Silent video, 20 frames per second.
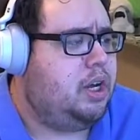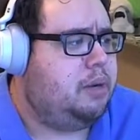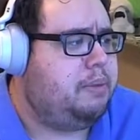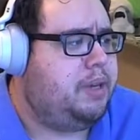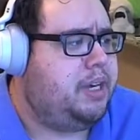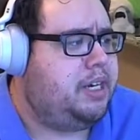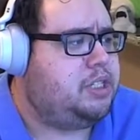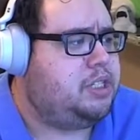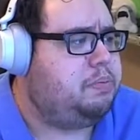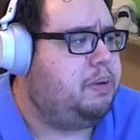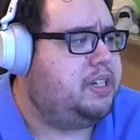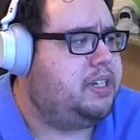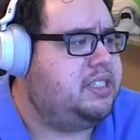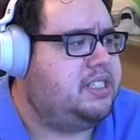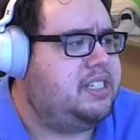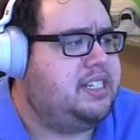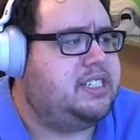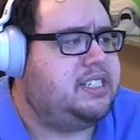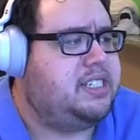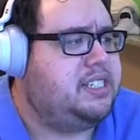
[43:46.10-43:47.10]
express
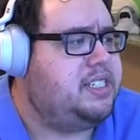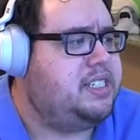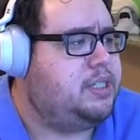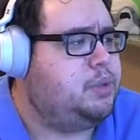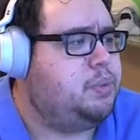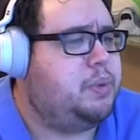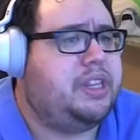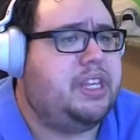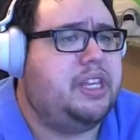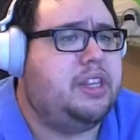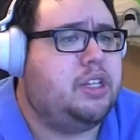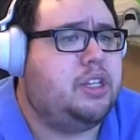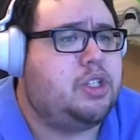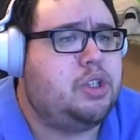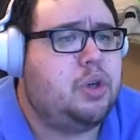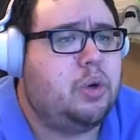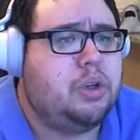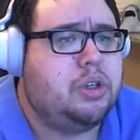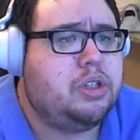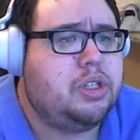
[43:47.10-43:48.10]
distances within the
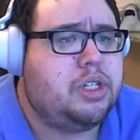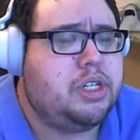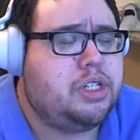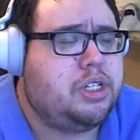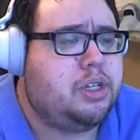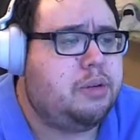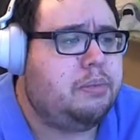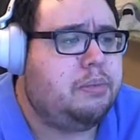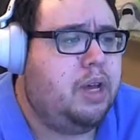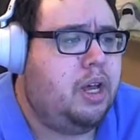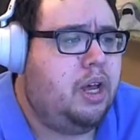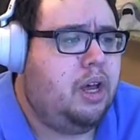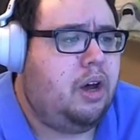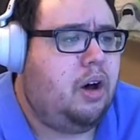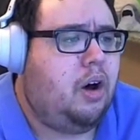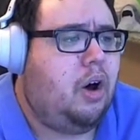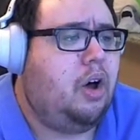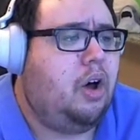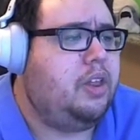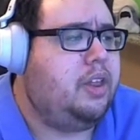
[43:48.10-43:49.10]
solar system,
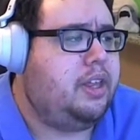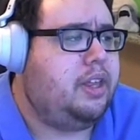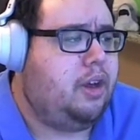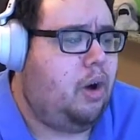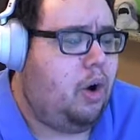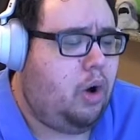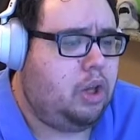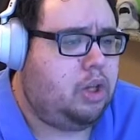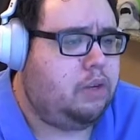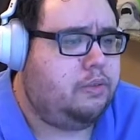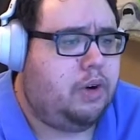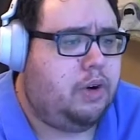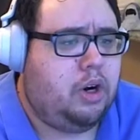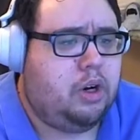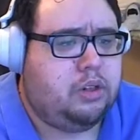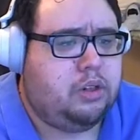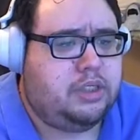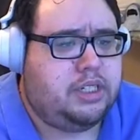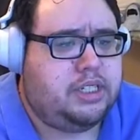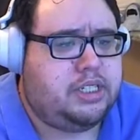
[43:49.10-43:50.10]
all of
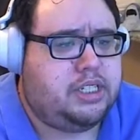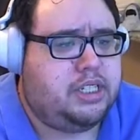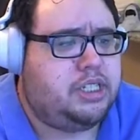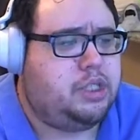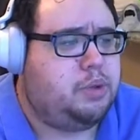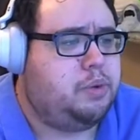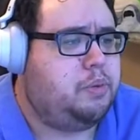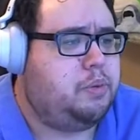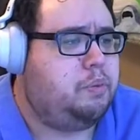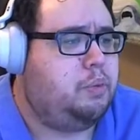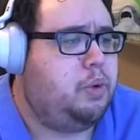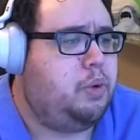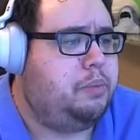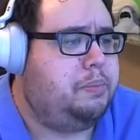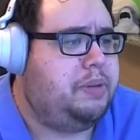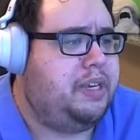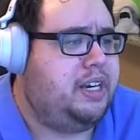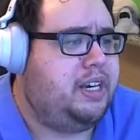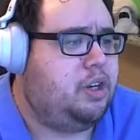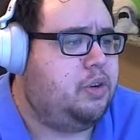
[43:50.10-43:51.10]
our distance would
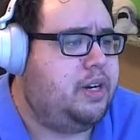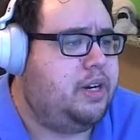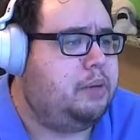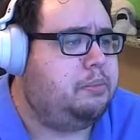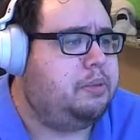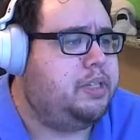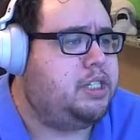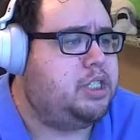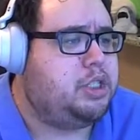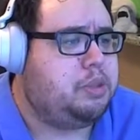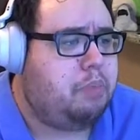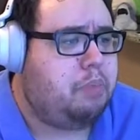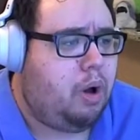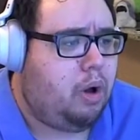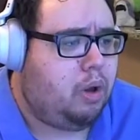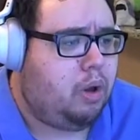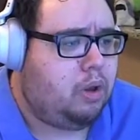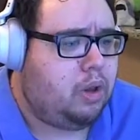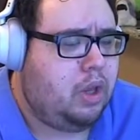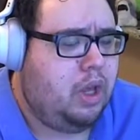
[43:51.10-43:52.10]
be incredibly
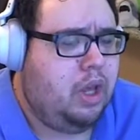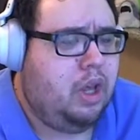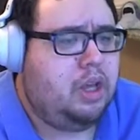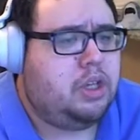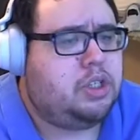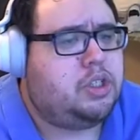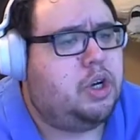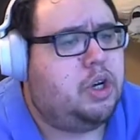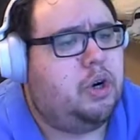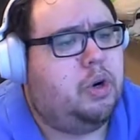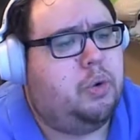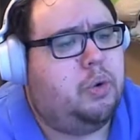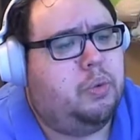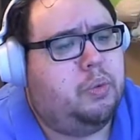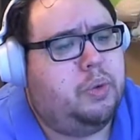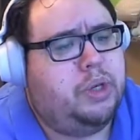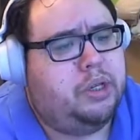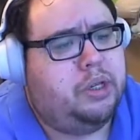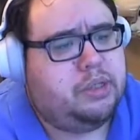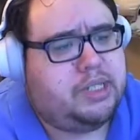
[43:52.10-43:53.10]
small. So
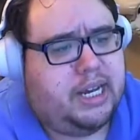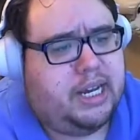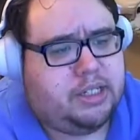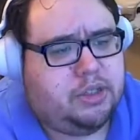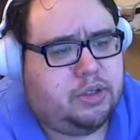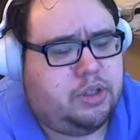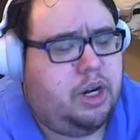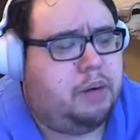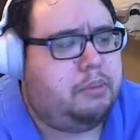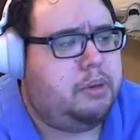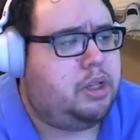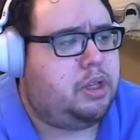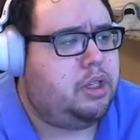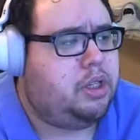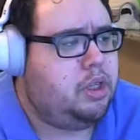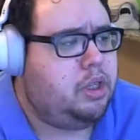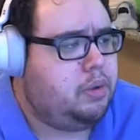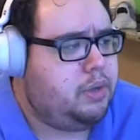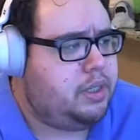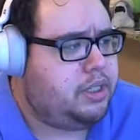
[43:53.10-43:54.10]
we use astronomical
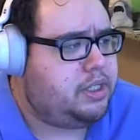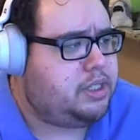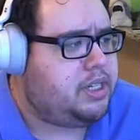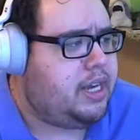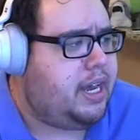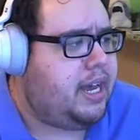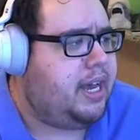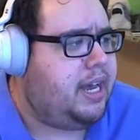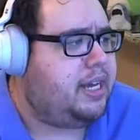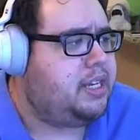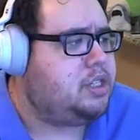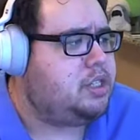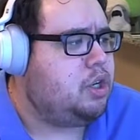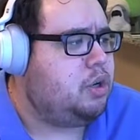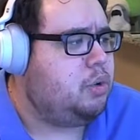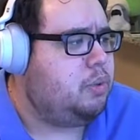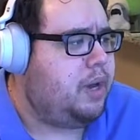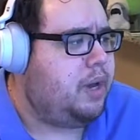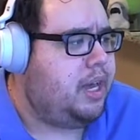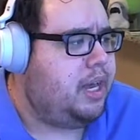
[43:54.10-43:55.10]
units as
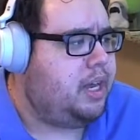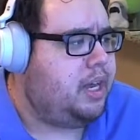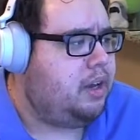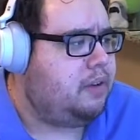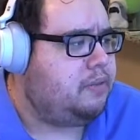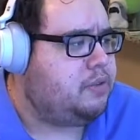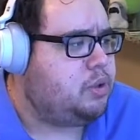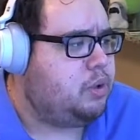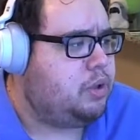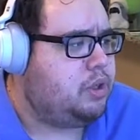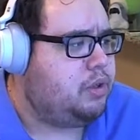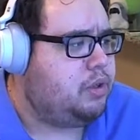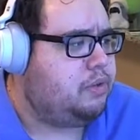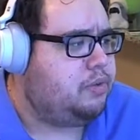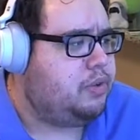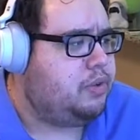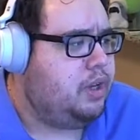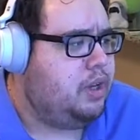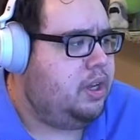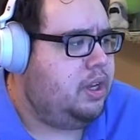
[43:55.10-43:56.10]
a way of sort
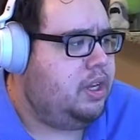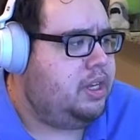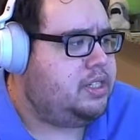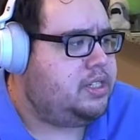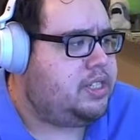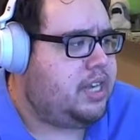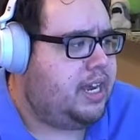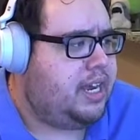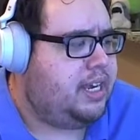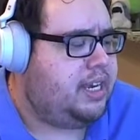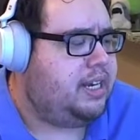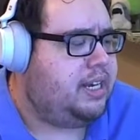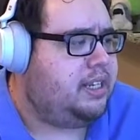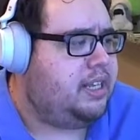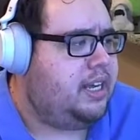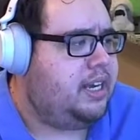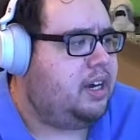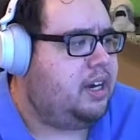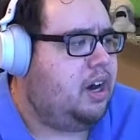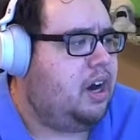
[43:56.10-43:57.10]
of saying
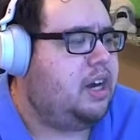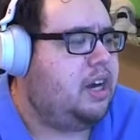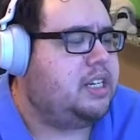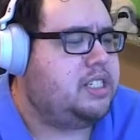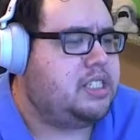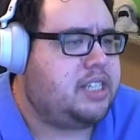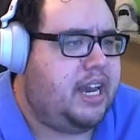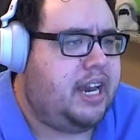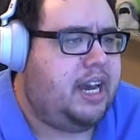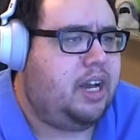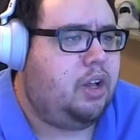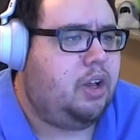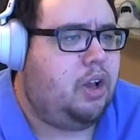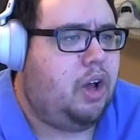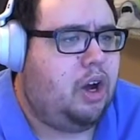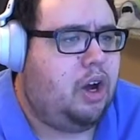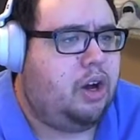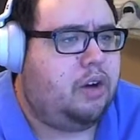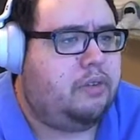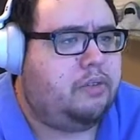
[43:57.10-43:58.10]
like on a scale
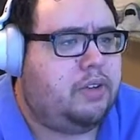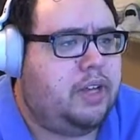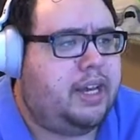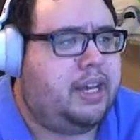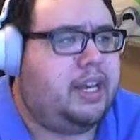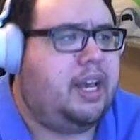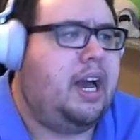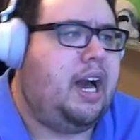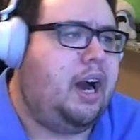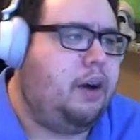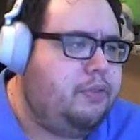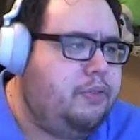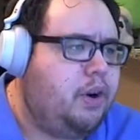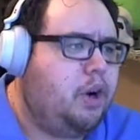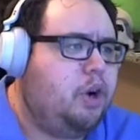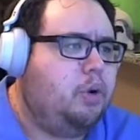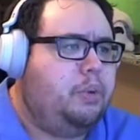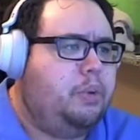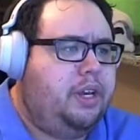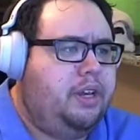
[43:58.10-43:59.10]
of like how
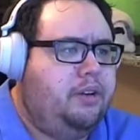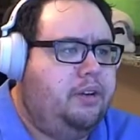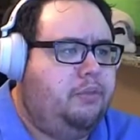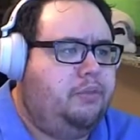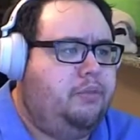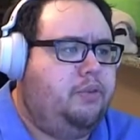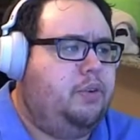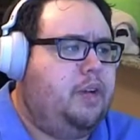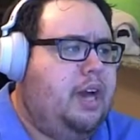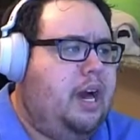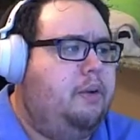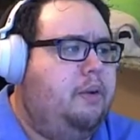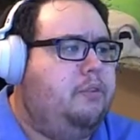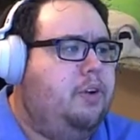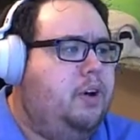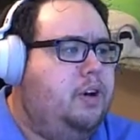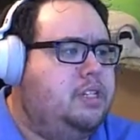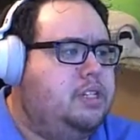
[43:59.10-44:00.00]
far